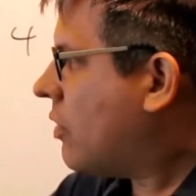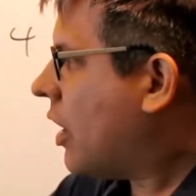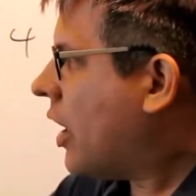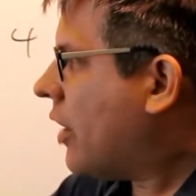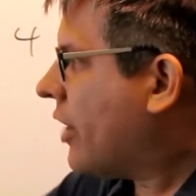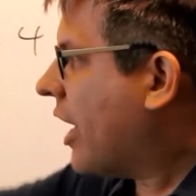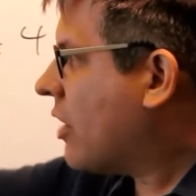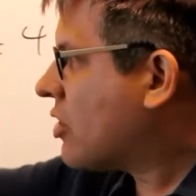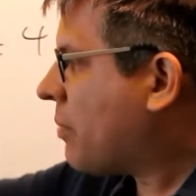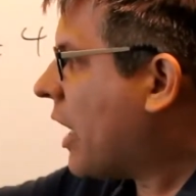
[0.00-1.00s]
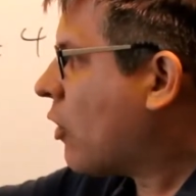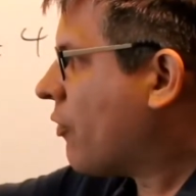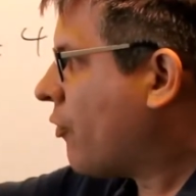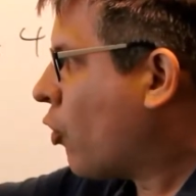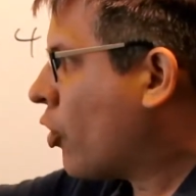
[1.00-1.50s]
uh, that as a power
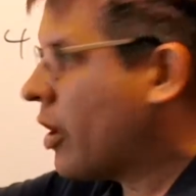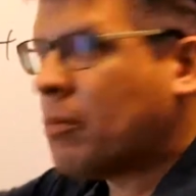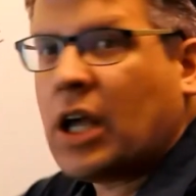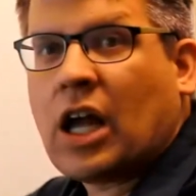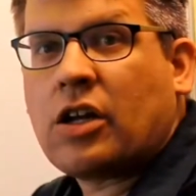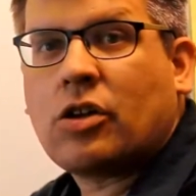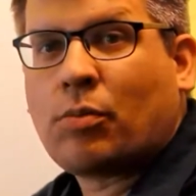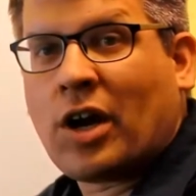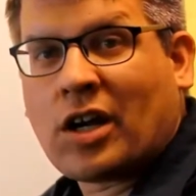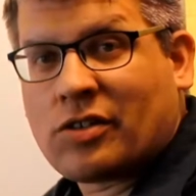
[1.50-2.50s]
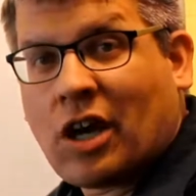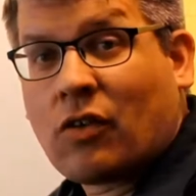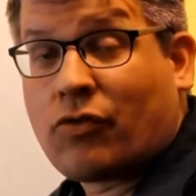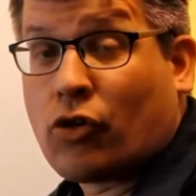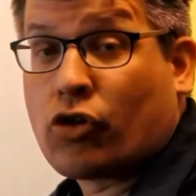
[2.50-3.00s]
of four, then maybe I need to break it
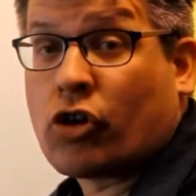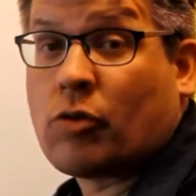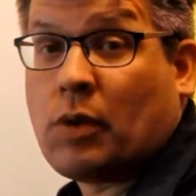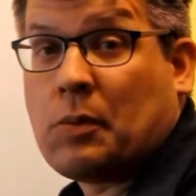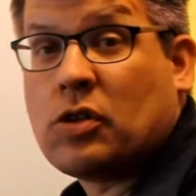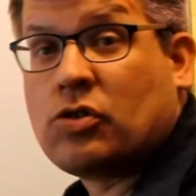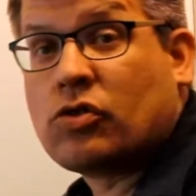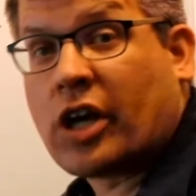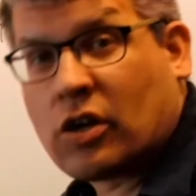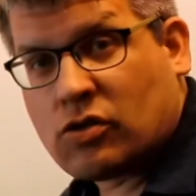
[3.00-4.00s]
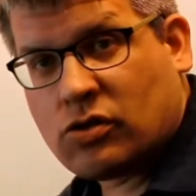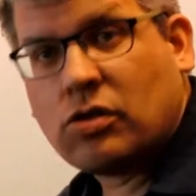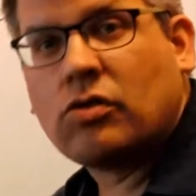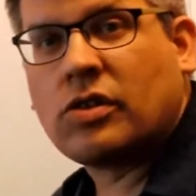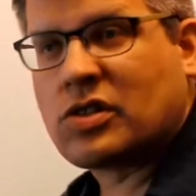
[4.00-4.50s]
down further and maybe do like a
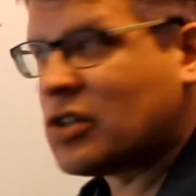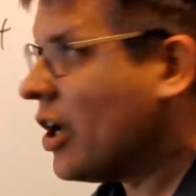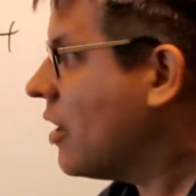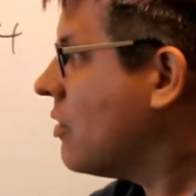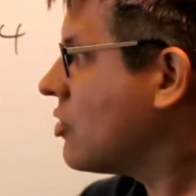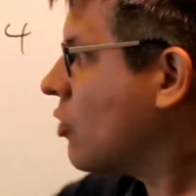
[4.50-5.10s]
two instead.